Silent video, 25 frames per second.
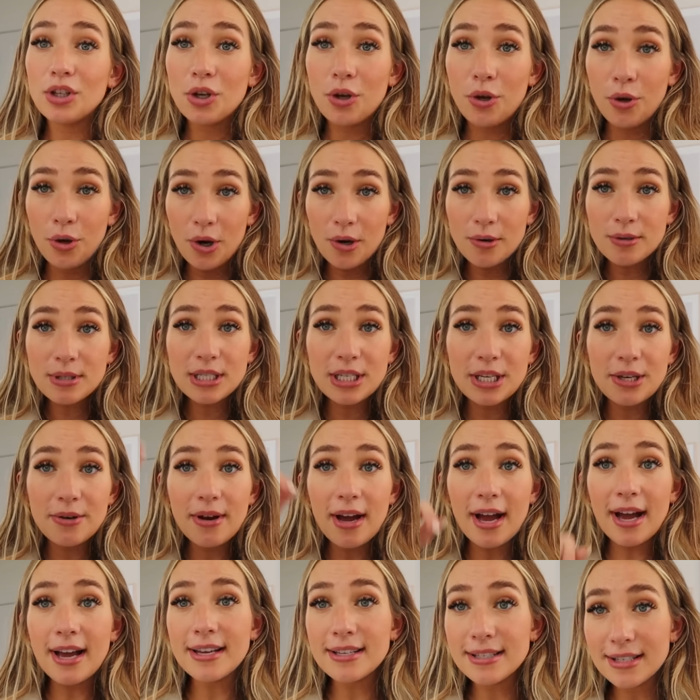kudos to you
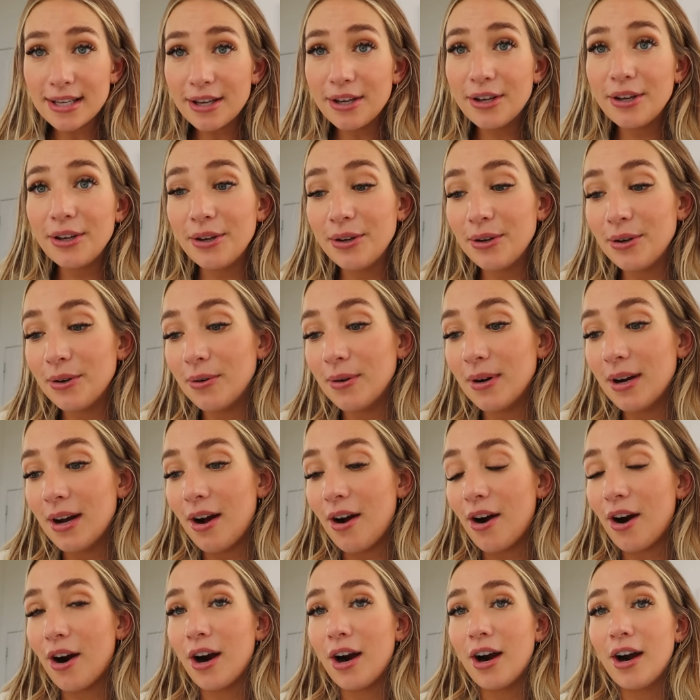guys who
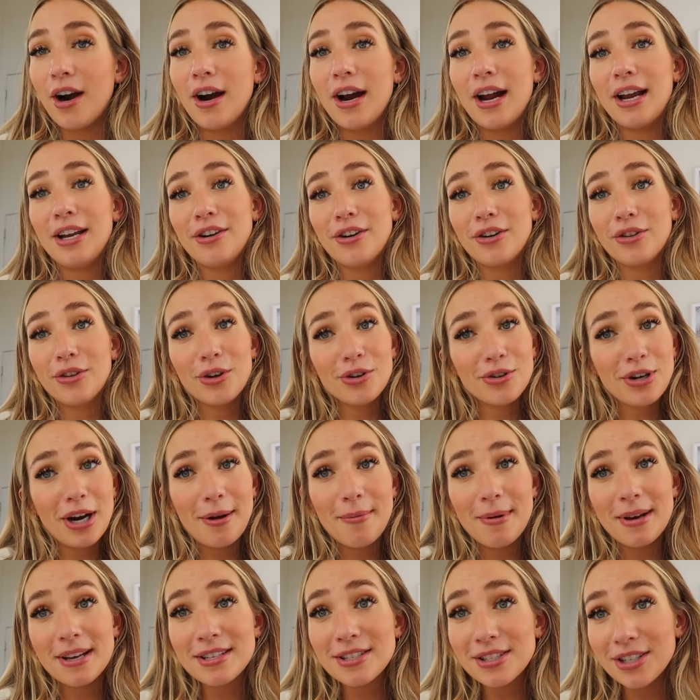are in your third
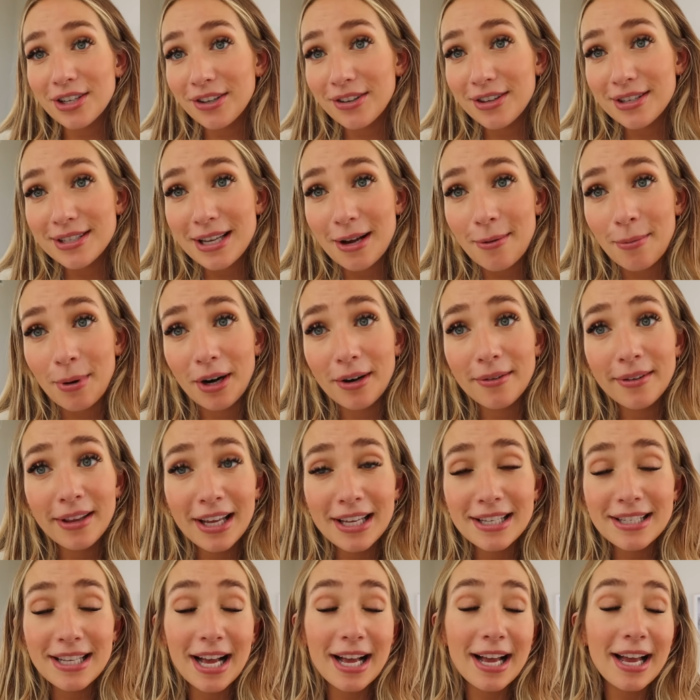trimester in the summer
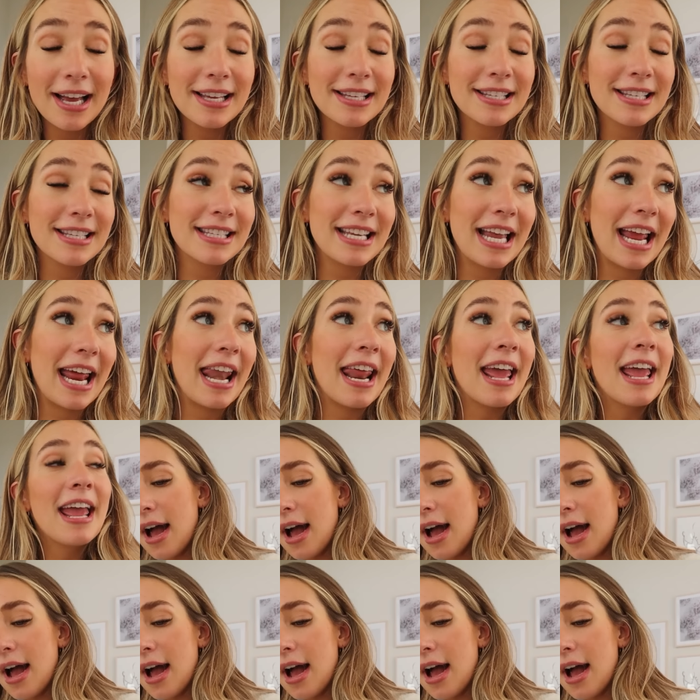because that is insane.